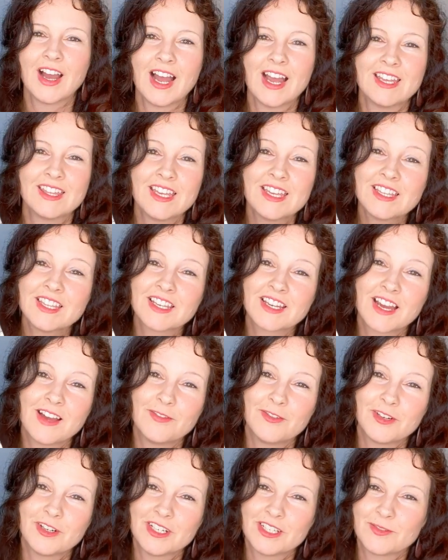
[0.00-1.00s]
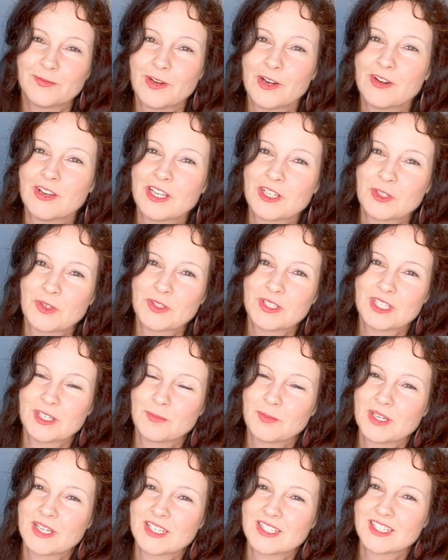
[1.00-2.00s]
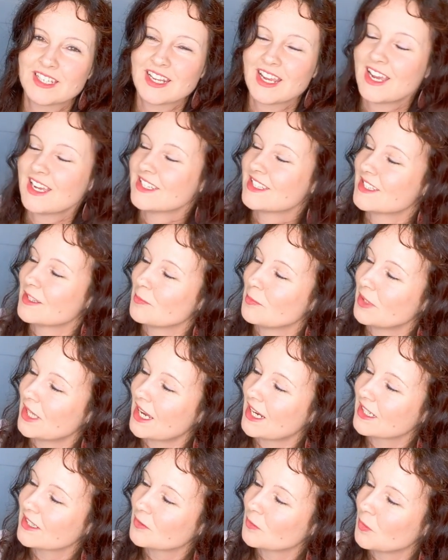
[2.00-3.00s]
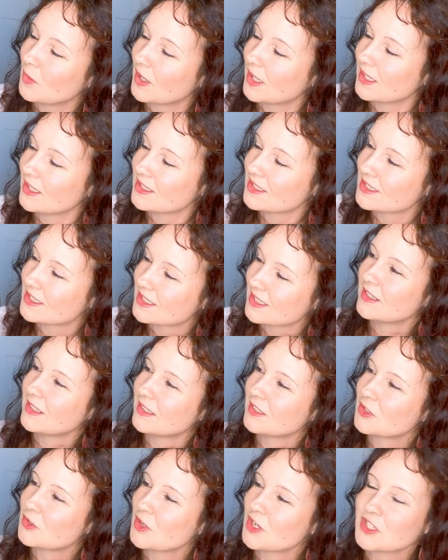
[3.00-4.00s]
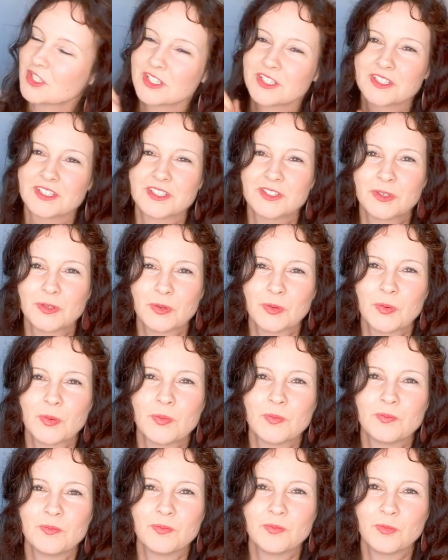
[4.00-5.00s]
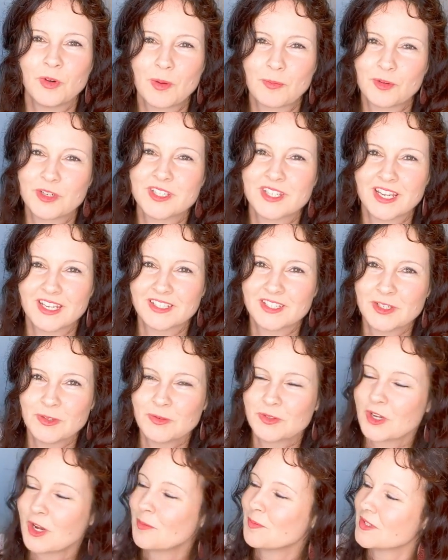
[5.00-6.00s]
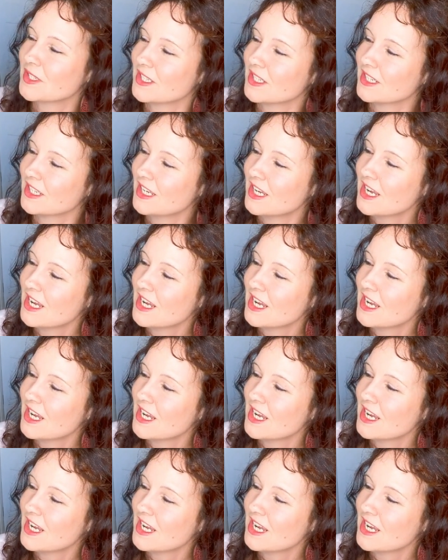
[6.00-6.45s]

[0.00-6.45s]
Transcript: I think the cover is very interesting because it has the black and white illustrations to represent Hugh Thomson,